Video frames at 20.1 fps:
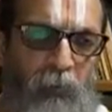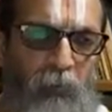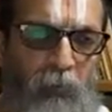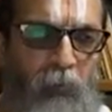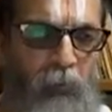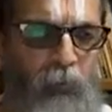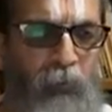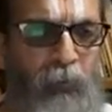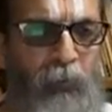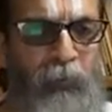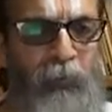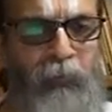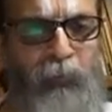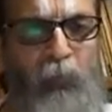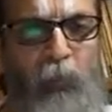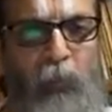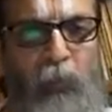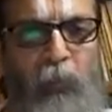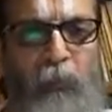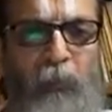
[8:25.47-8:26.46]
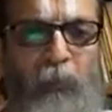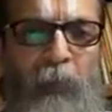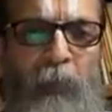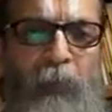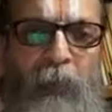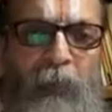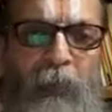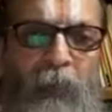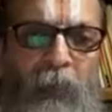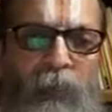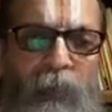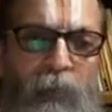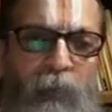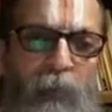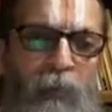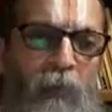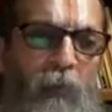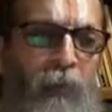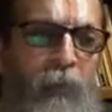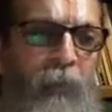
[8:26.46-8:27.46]
So this geographical area, they
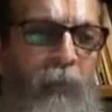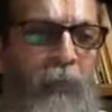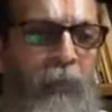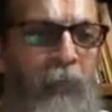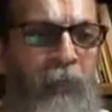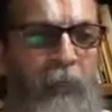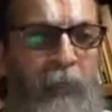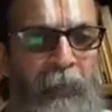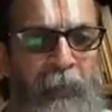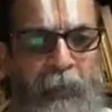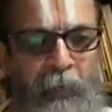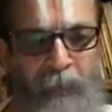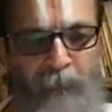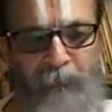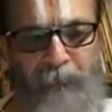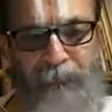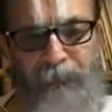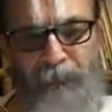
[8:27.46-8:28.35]
called it India.